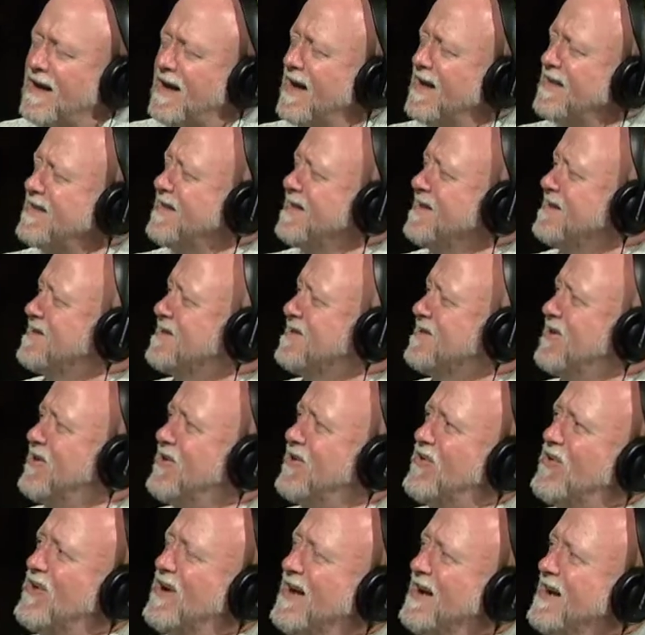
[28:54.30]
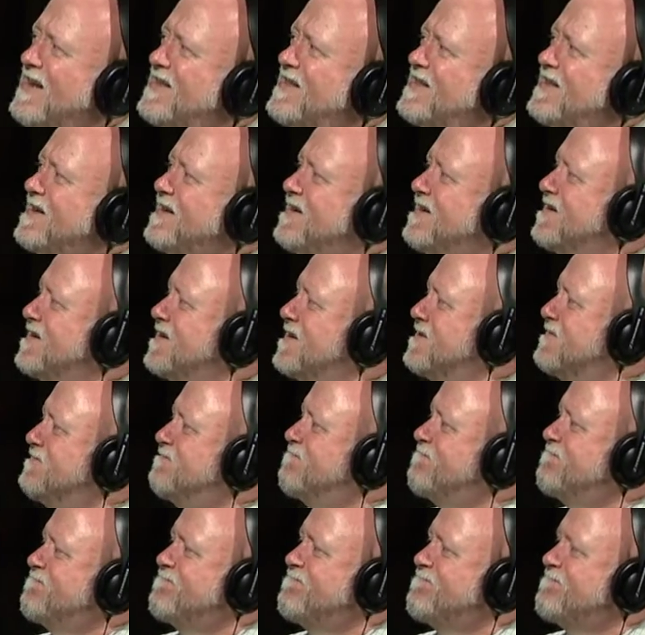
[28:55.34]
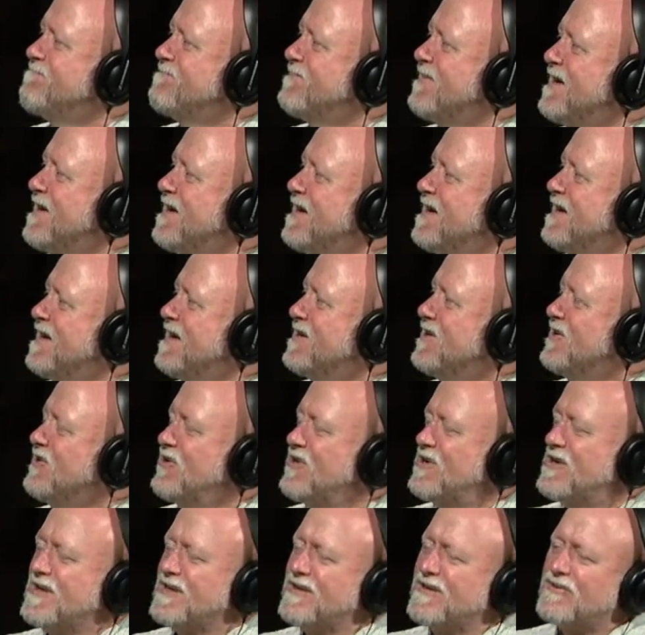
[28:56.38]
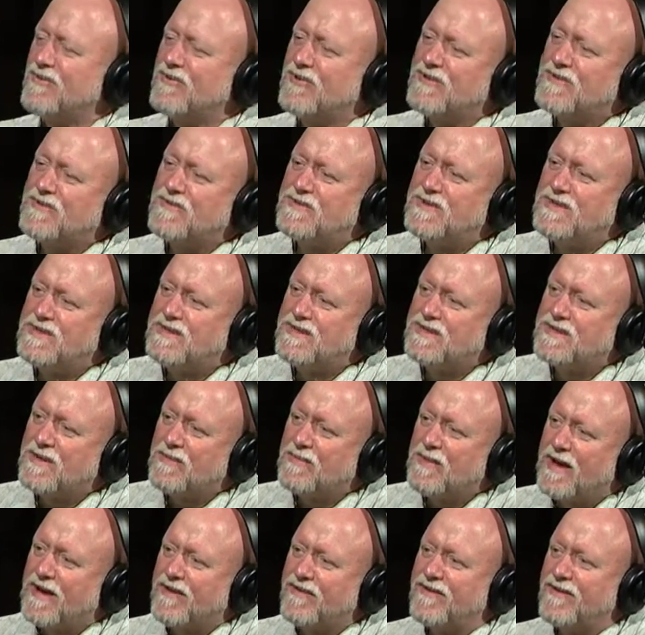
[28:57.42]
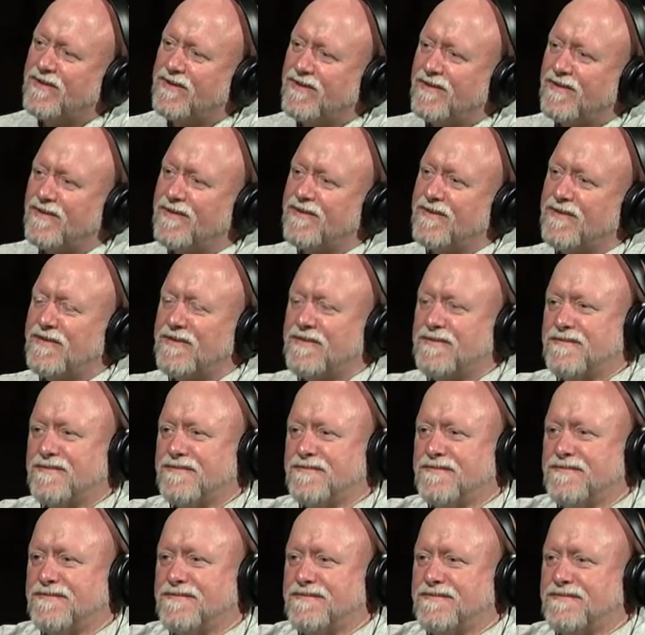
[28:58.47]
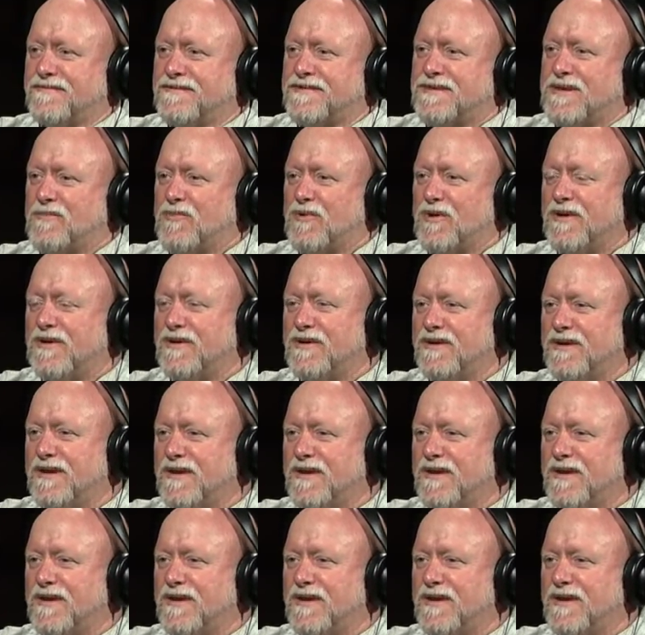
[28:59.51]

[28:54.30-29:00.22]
I think so. And I think uh, you look at the words of Jesus about someone